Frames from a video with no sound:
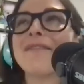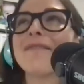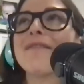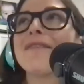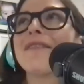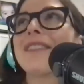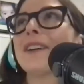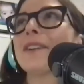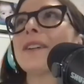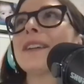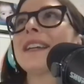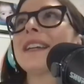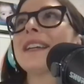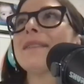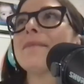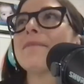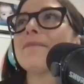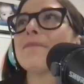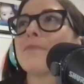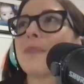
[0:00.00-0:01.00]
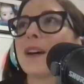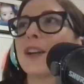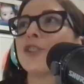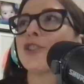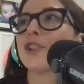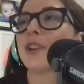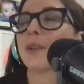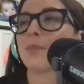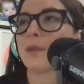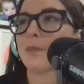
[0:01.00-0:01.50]
very
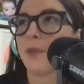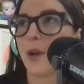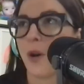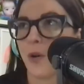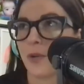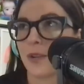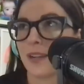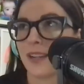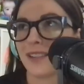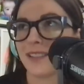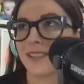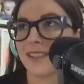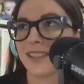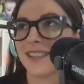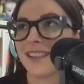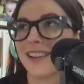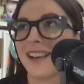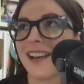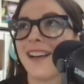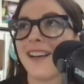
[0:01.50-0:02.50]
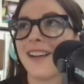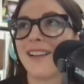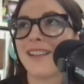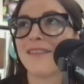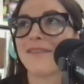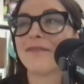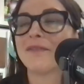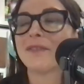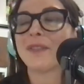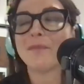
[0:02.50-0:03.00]
much a proponent
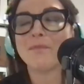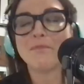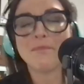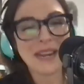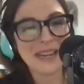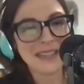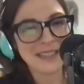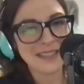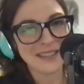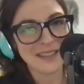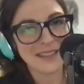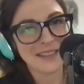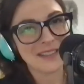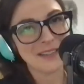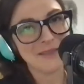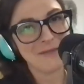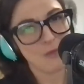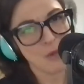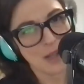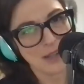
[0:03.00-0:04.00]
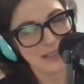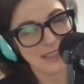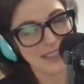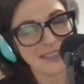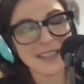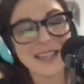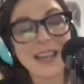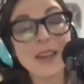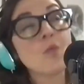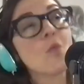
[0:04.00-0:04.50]
of the basics of
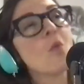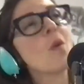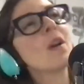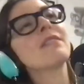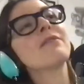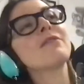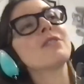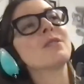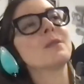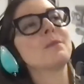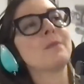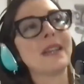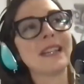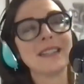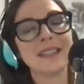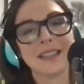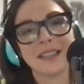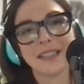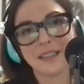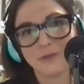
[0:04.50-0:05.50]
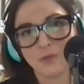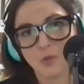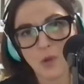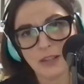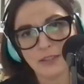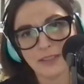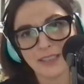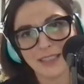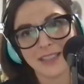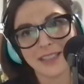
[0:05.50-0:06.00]
wellness. And one of those basics of
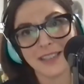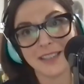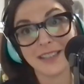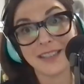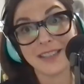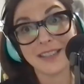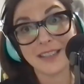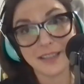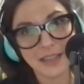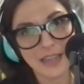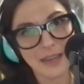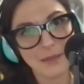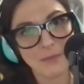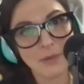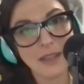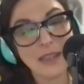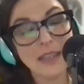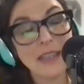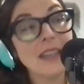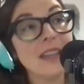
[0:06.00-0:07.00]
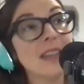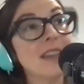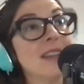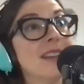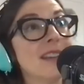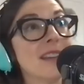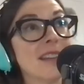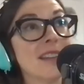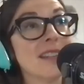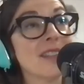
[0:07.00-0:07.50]
wellness is sleep.
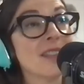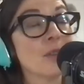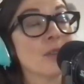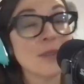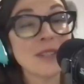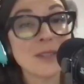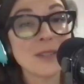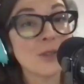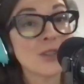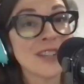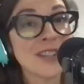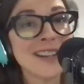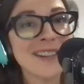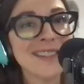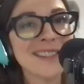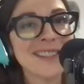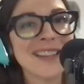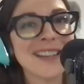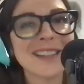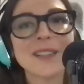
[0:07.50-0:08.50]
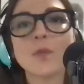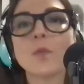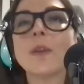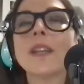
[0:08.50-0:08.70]
The research tells us we